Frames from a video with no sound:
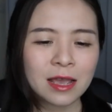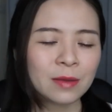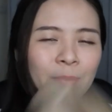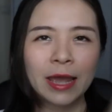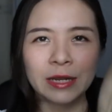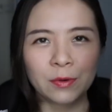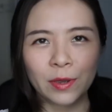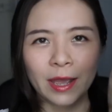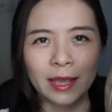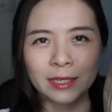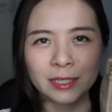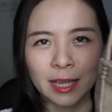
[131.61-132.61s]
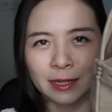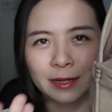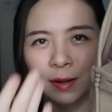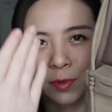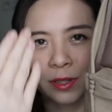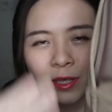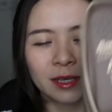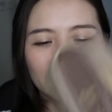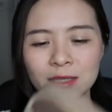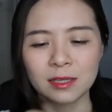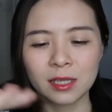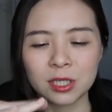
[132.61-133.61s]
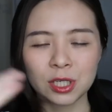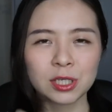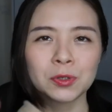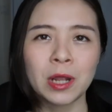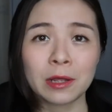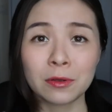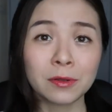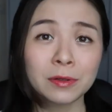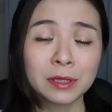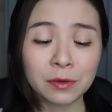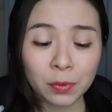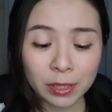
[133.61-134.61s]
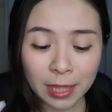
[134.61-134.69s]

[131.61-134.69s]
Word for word: But anyway, I just ended up with this. It's just so that I don't have to deal with